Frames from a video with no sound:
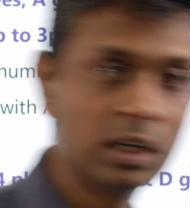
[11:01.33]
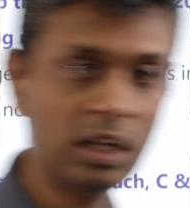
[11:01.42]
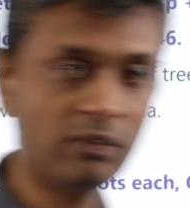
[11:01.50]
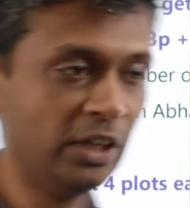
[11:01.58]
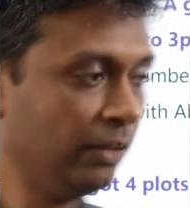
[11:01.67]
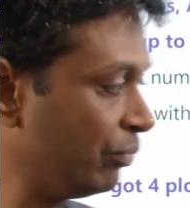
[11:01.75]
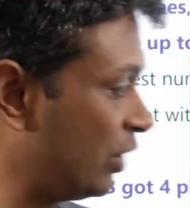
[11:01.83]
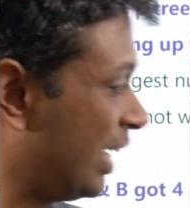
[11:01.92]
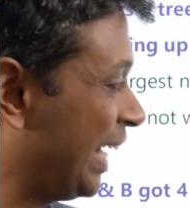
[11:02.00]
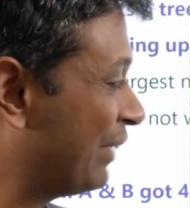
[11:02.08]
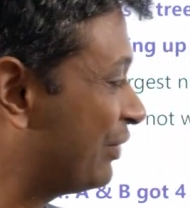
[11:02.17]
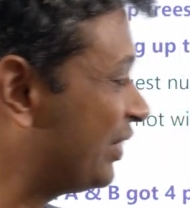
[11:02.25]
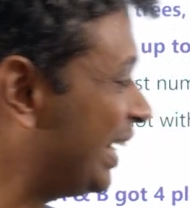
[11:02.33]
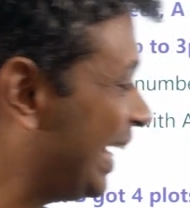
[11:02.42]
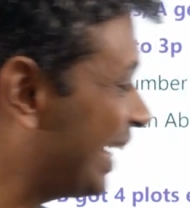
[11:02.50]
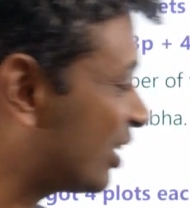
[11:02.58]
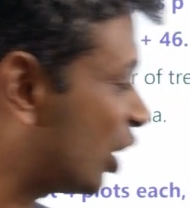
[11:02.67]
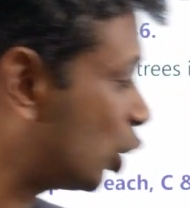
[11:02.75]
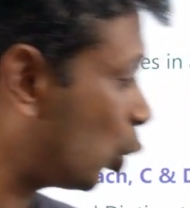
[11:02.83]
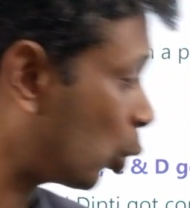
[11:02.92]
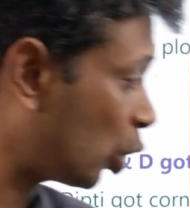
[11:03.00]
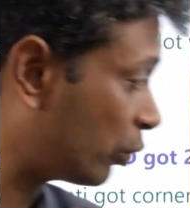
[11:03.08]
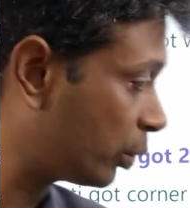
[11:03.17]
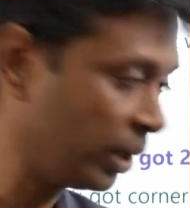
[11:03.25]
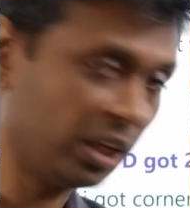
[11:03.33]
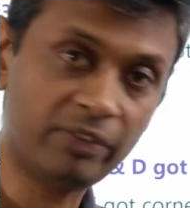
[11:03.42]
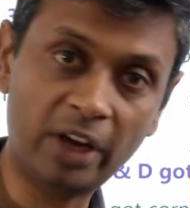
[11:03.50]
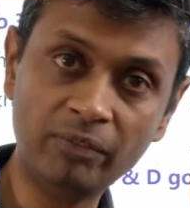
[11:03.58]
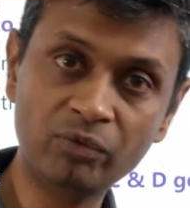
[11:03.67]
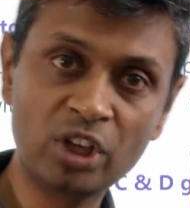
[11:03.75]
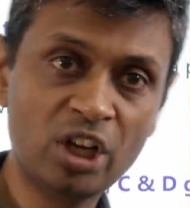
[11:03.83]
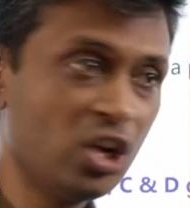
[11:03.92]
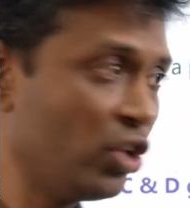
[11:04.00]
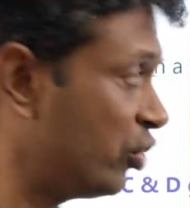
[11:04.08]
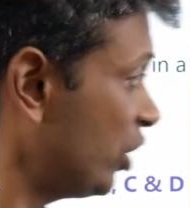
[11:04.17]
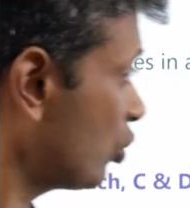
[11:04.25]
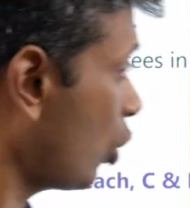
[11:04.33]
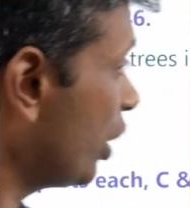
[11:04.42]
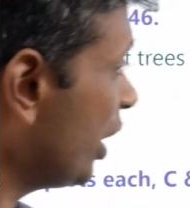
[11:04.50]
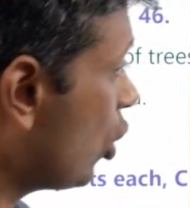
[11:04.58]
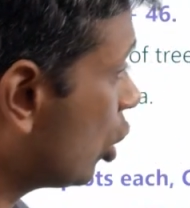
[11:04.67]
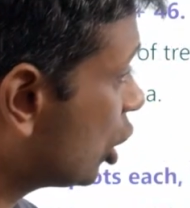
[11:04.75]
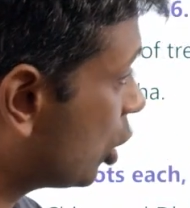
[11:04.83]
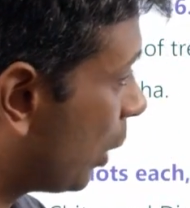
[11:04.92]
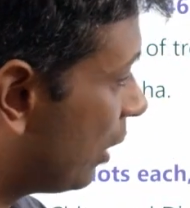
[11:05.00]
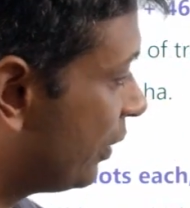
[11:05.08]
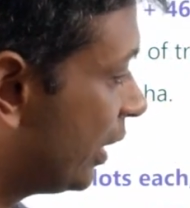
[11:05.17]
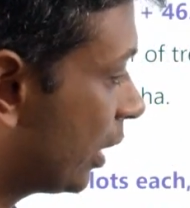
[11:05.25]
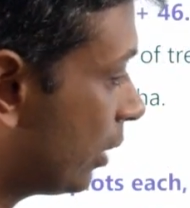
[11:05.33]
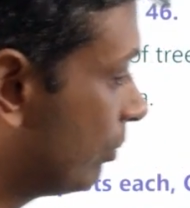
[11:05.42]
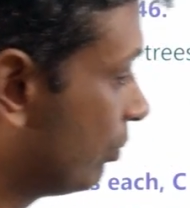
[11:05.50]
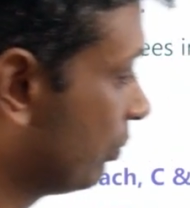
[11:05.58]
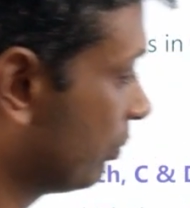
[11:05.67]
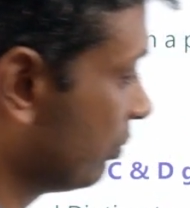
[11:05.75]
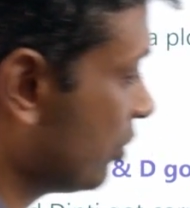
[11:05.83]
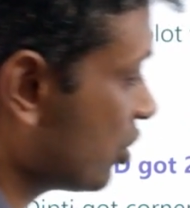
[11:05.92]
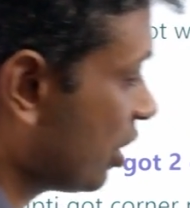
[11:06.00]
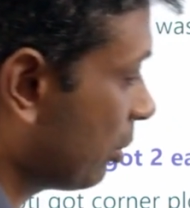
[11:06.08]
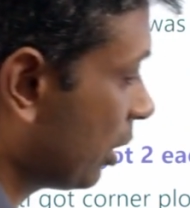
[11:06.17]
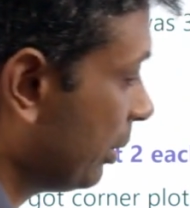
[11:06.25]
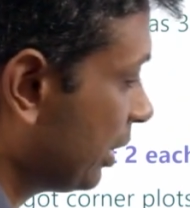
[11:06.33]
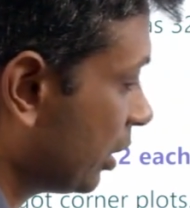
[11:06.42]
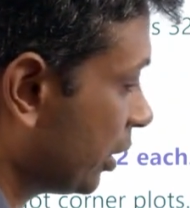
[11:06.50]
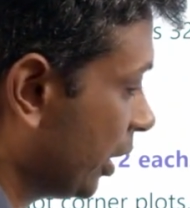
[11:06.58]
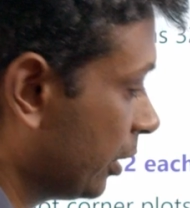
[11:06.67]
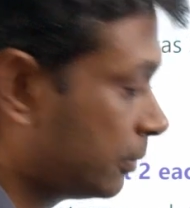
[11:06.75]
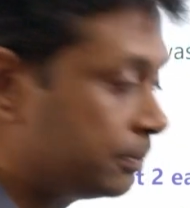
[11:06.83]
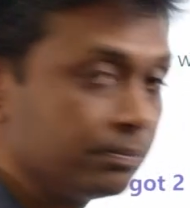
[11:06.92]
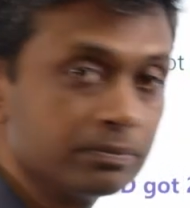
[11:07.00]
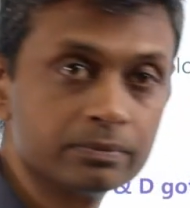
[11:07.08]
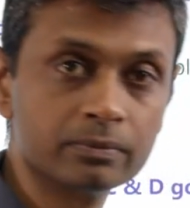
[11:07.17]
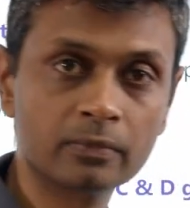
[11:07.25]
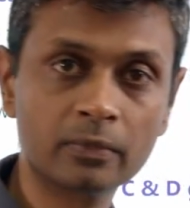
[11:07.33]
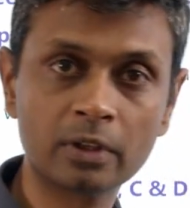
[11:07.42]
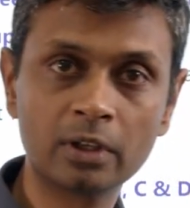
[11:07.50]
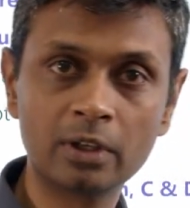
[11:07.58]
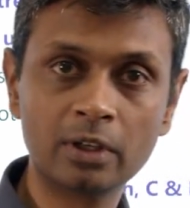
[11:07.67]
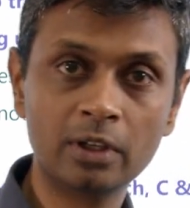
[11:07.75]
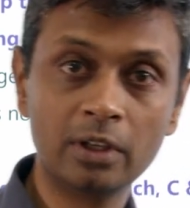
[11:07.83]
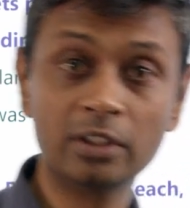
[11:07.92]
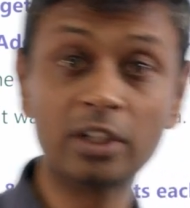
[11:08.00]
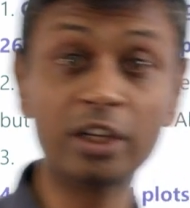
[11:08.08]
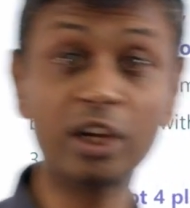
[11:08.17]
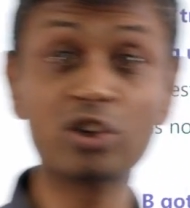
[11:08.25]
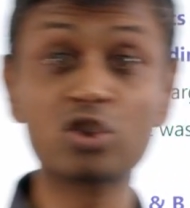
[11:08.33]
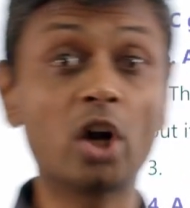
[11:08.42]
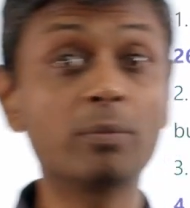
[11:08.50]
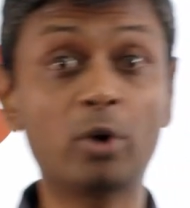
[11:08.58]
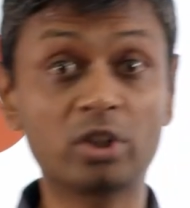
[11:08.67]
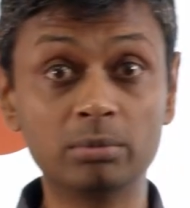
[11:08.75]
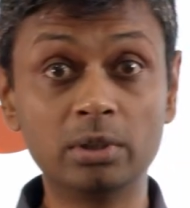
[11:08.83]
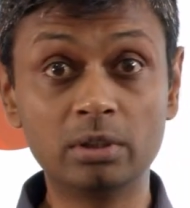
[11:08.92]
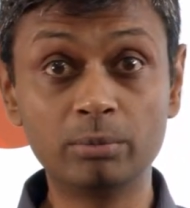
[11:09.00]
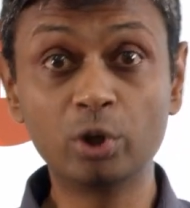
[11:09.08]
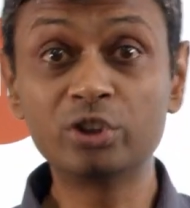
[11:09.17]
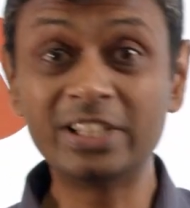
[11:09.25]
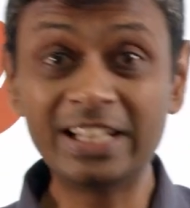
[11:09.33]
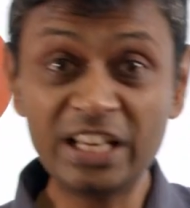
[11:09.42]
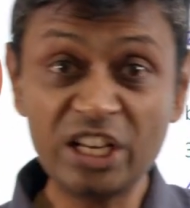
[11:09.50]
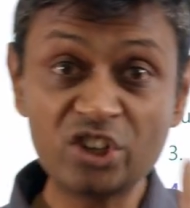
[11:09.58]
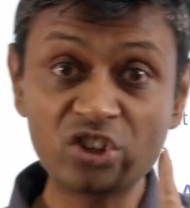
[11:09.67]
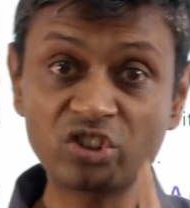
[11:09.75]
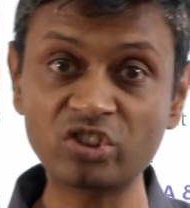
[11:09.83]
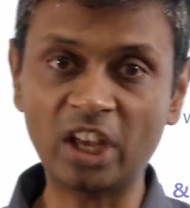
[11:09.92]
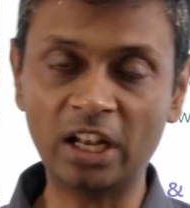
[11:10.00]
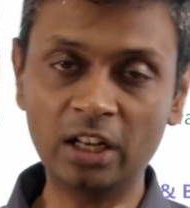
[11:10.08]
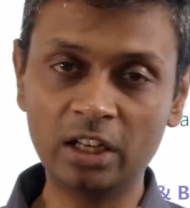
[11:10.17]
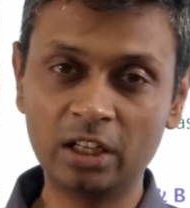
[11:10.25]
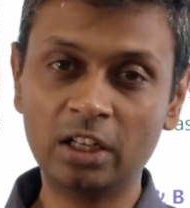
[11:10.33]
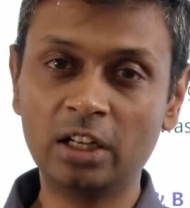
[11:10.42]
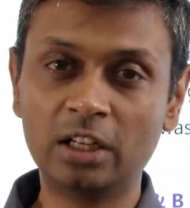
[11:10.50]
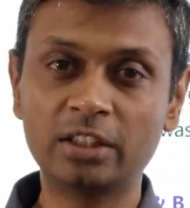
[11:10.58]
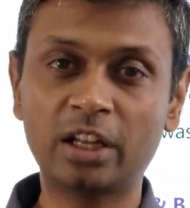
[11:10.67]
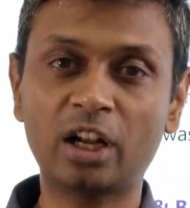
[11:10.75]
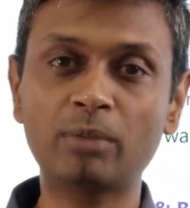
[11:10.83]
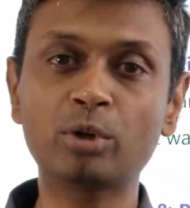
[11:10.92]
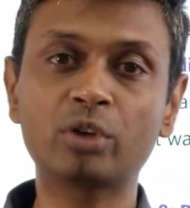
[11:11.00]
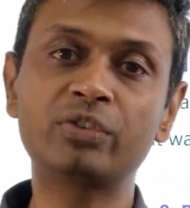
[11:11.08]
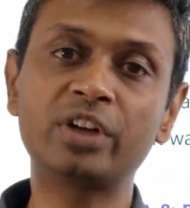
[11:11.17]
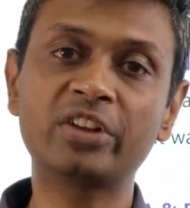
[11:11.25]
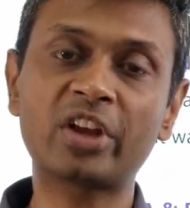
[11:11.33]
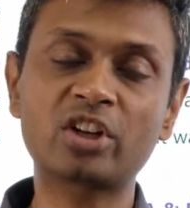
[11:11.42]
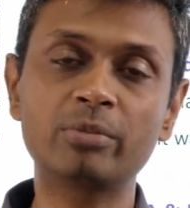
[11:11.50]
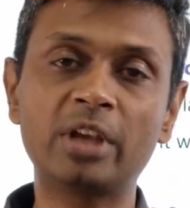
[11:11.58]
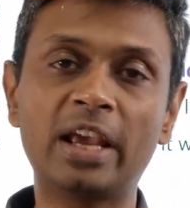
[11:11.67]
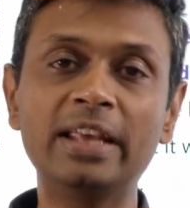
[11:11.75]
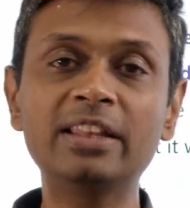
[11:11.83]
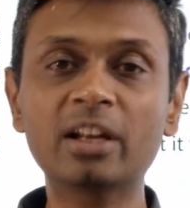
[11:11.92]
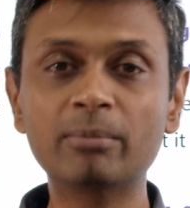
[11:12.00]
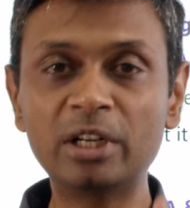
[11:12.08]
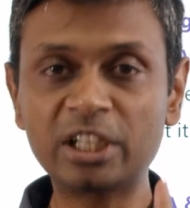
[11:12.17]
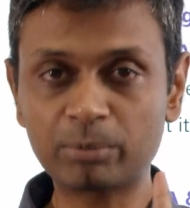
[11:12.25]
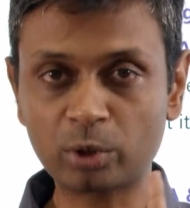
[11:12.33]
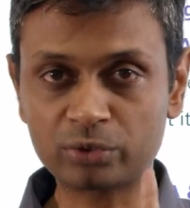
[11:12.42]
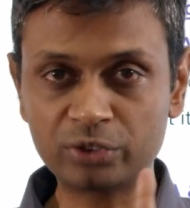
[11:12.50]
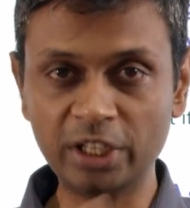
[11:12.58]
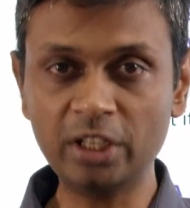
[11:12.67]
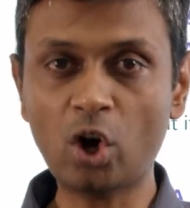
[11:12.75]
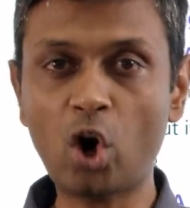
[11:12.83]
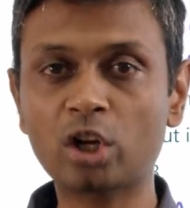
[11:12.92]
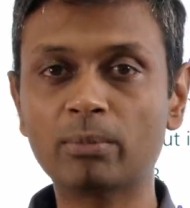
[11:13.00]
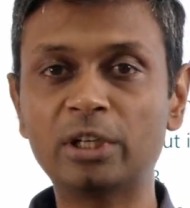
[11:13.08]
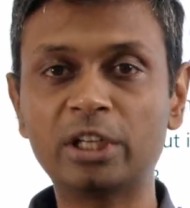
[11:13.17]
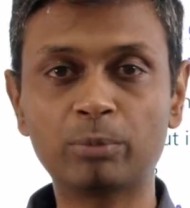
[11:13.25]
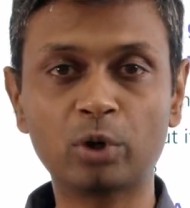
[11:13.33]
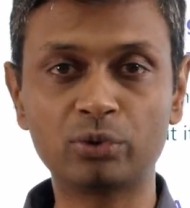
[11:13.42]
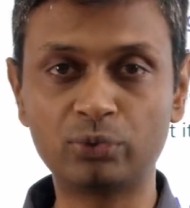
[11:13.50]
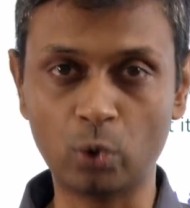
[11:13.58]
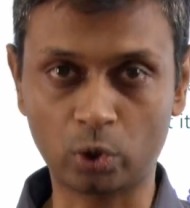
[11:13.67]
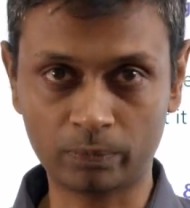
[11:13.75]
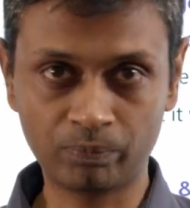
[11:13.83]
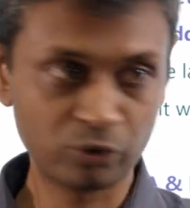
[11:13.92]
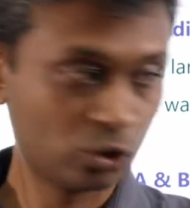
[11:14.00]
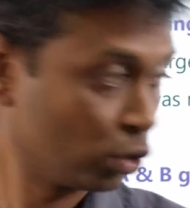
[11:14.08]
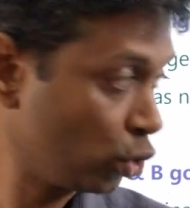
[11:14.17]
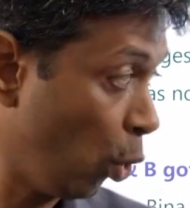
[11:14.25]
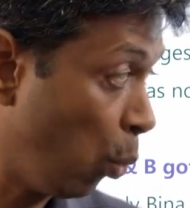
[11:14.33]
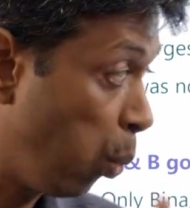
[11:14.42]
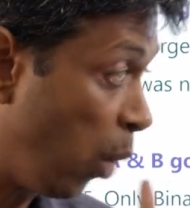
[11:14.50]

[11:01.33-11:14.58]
Lovely. If C gets a total of 25, C has already got 12 here. This number will be 13. 13 is not possible because in each cell, the number of trees has to be either a multiple of 3 or a multiple of 4. So